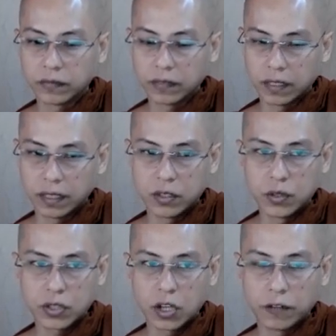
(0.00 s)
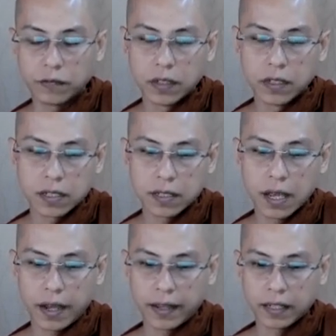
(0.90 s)
the use of
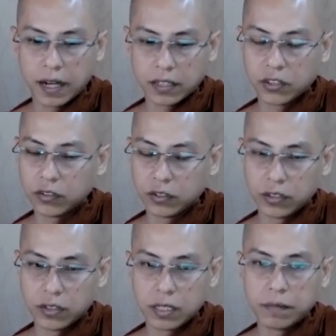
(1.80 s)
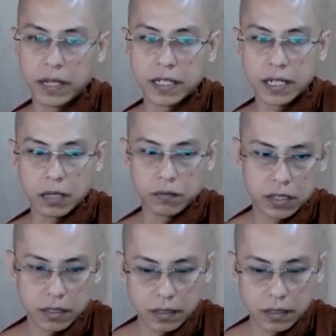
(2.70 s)
sa and a you see many times.